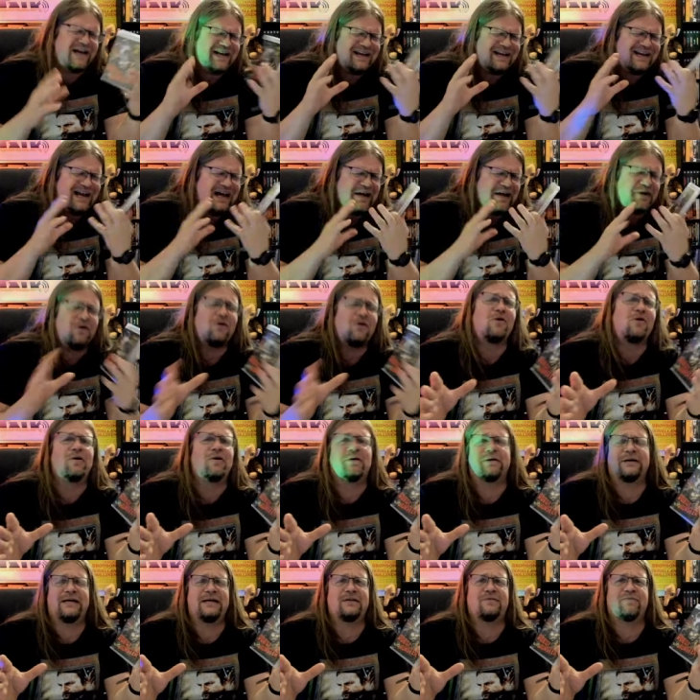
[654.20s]
at all
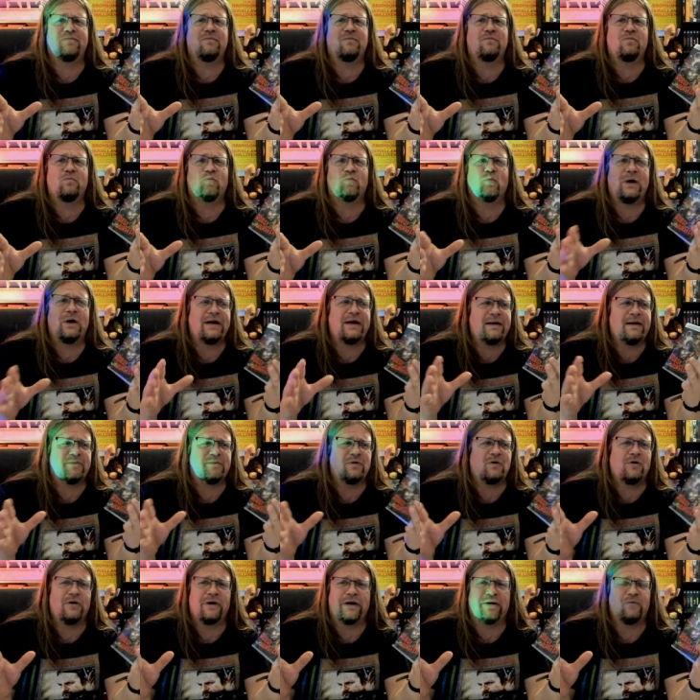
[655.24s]
get what I'm
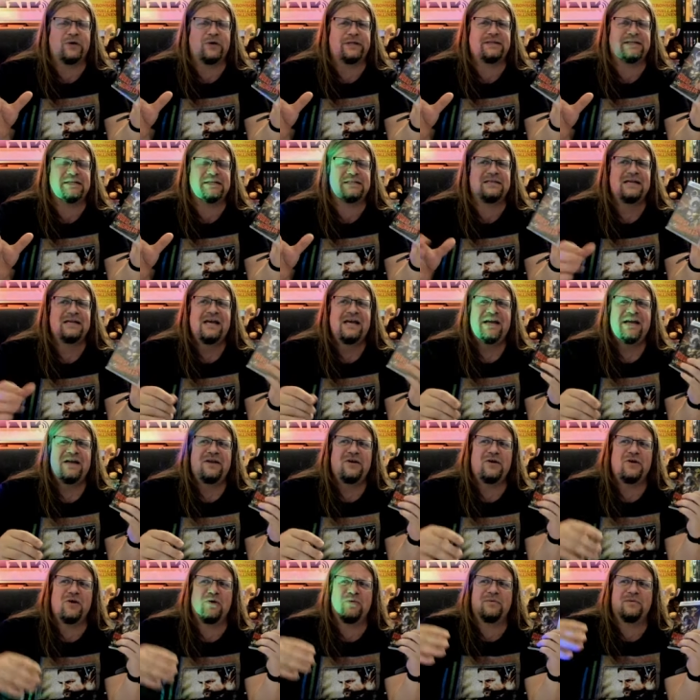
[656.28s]
going with this. You
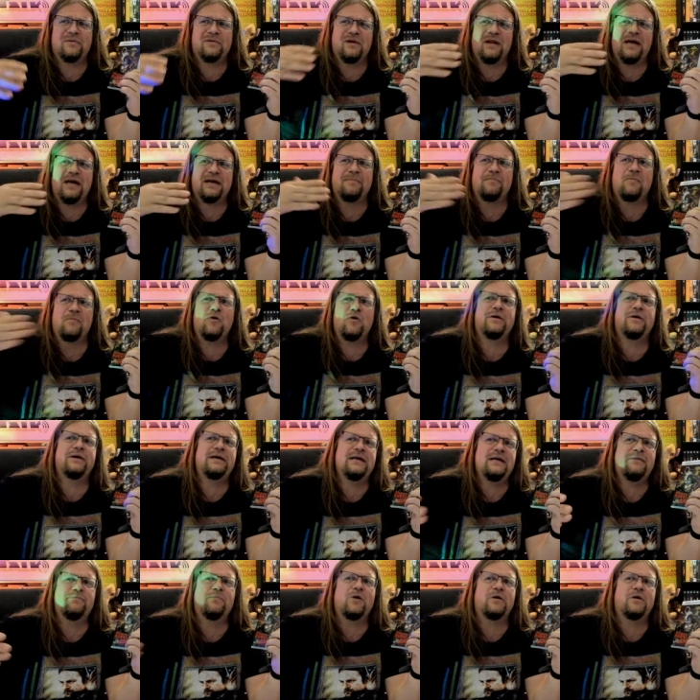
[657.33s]
know, like more
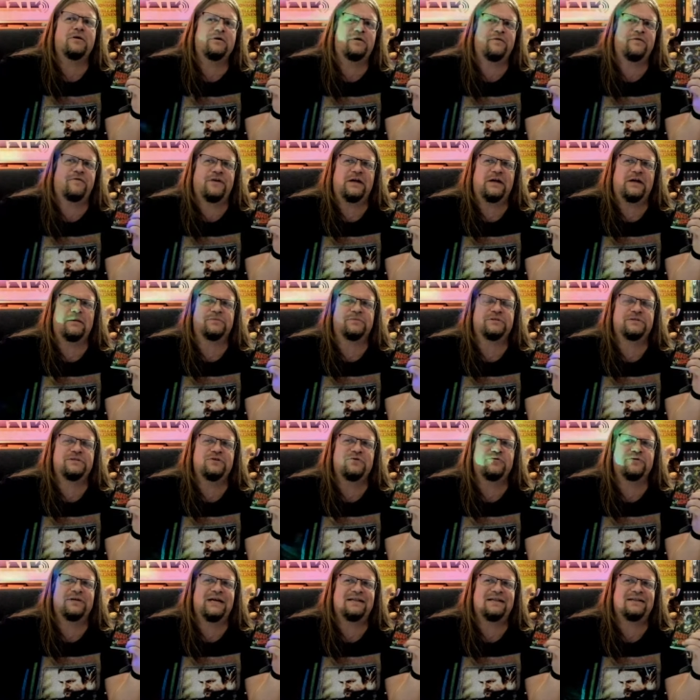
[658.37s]
in modern films,
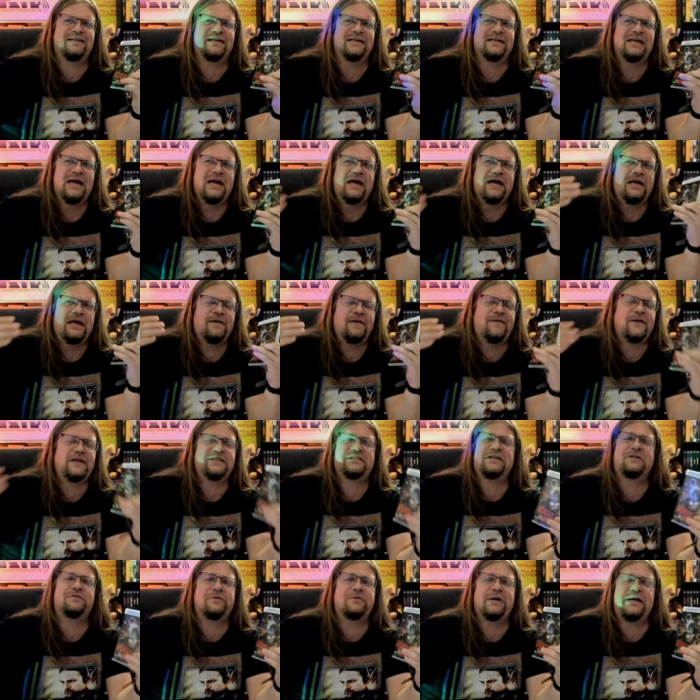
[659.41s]
you get the, if it's
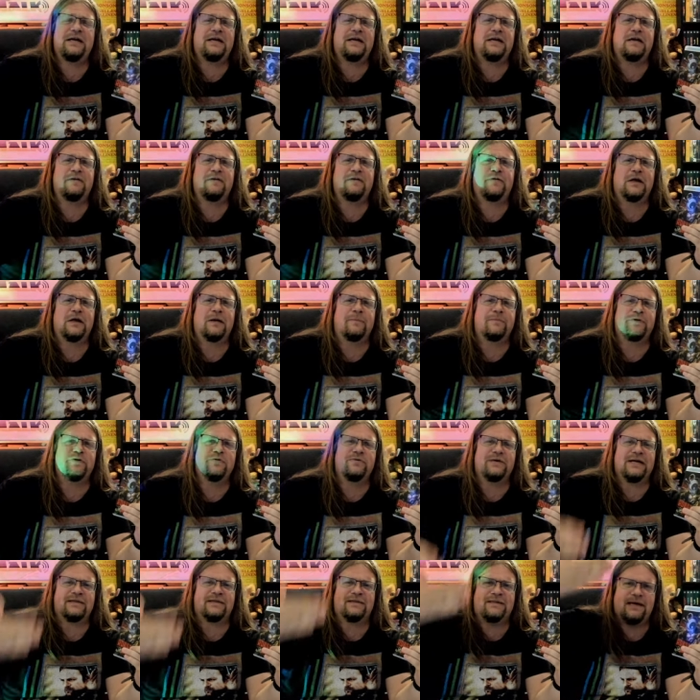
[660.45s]
a 3D film, you
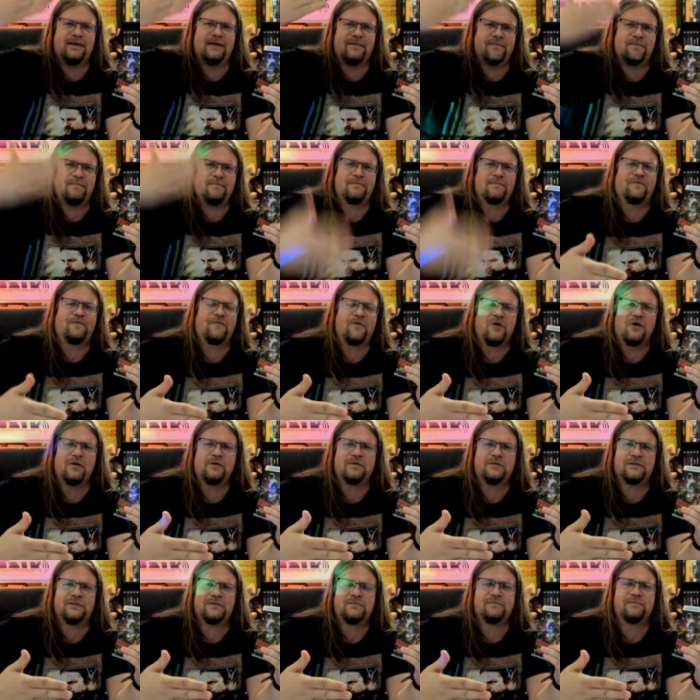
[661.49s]
get the front